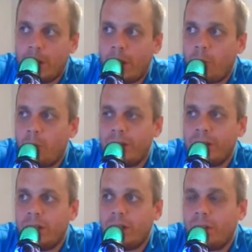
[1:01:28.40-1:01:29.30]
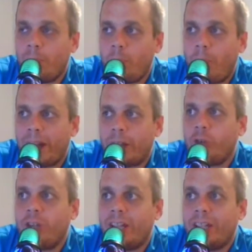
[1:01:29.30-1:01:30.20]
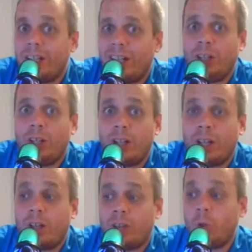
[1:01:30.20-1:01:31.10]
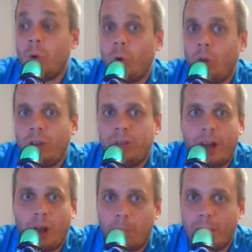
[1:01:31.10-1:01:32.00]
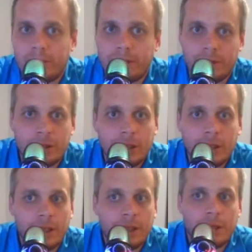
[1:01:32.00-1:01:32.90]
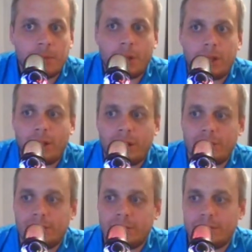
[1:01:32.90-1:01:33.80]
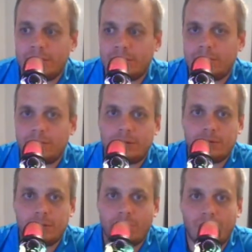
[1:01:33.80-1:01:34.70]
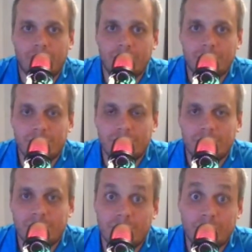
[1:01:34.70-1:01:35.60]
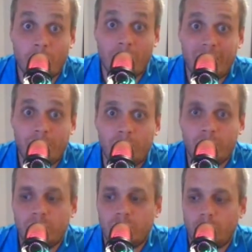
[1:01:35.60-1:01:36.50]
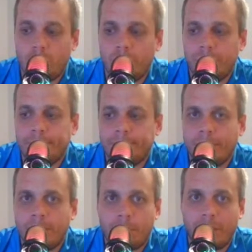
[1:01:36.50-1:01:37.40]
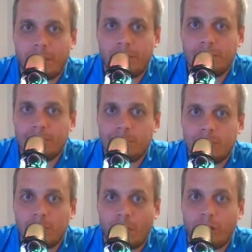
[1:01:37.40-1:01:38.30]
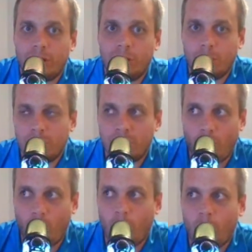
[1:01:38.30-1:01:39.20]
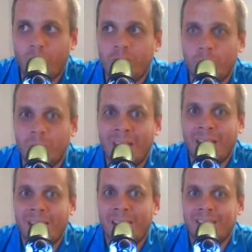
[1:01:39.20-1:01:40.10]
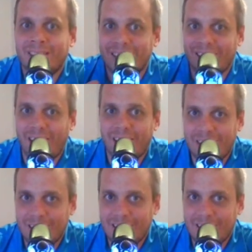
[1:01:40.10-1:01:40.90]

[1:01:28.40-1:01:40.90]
We can, by creating a tool to help us, by not, like, some animals use tools, but our whole human society,